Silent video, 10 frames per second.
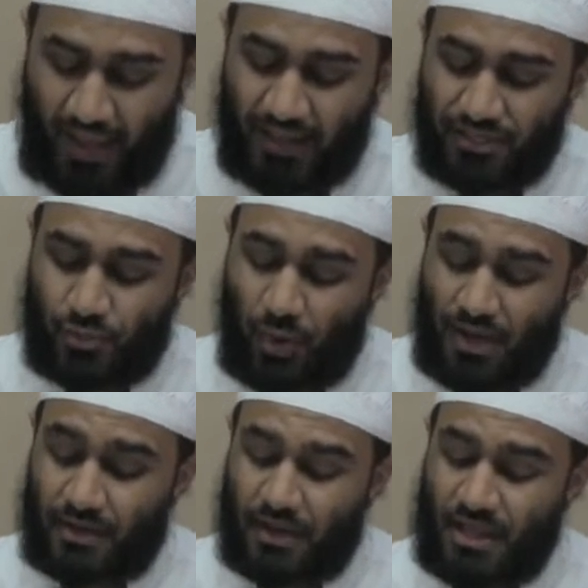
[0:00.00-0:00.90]
And
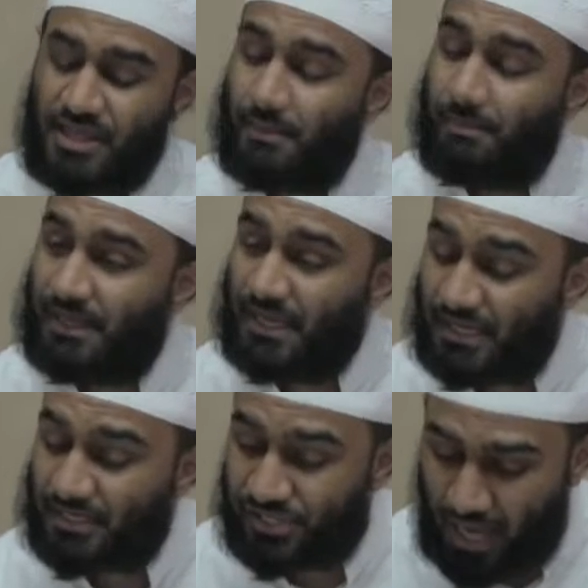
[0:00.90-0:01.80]
when the
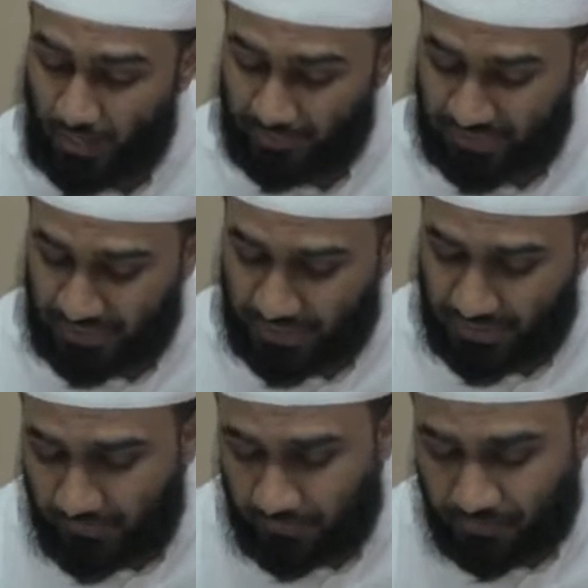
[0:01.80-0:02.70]
bleeding stops,
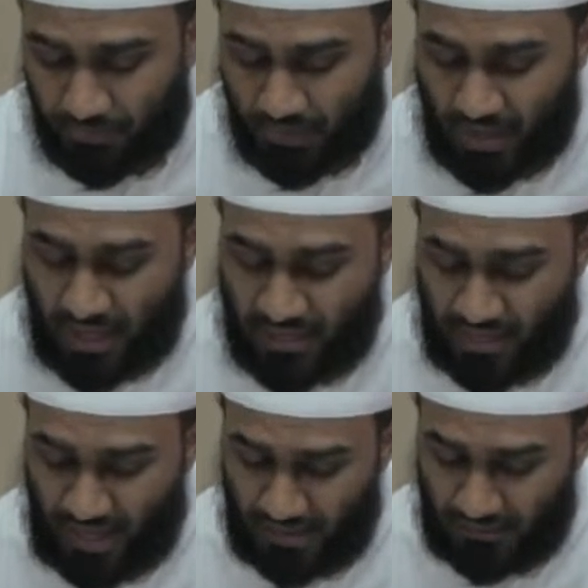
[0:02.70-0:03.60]

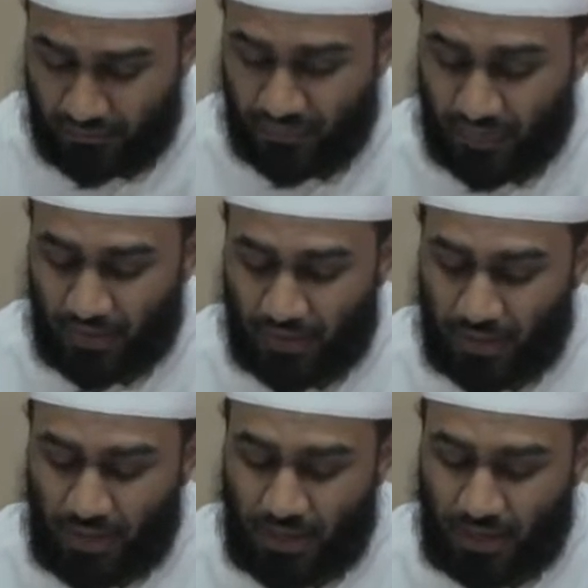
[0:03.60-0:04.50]
then
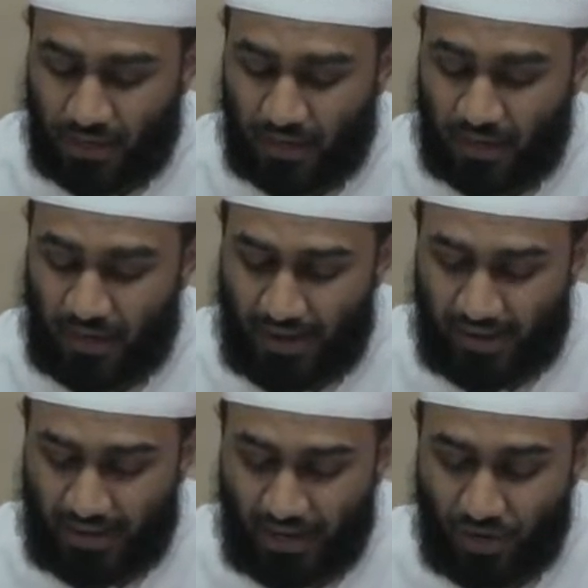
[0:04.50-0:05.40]

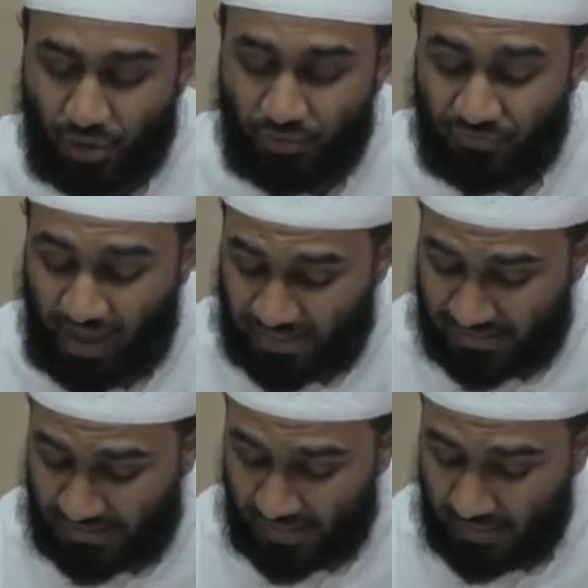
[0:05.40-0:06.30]
her
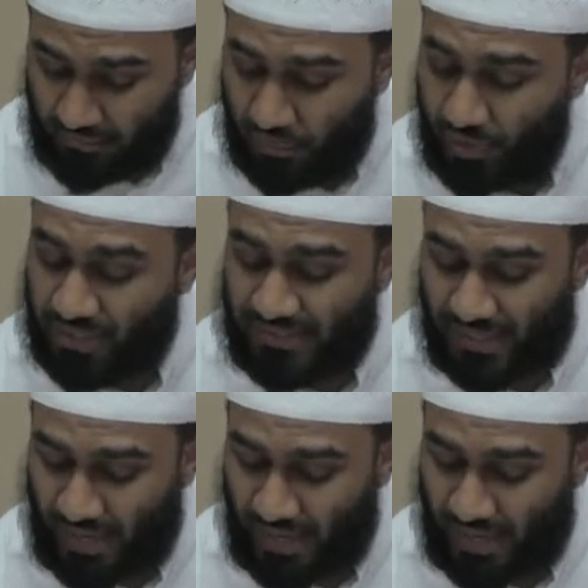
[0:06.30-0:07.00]
fasting for her is